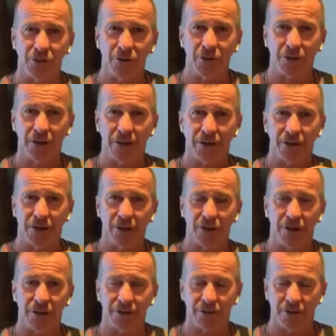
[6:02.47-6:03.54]
do
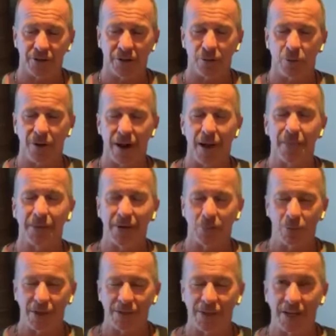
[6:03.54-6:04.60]
it won't happen
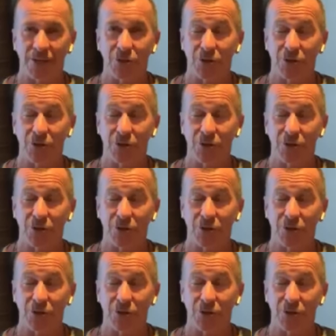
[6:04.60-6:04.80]
in one day.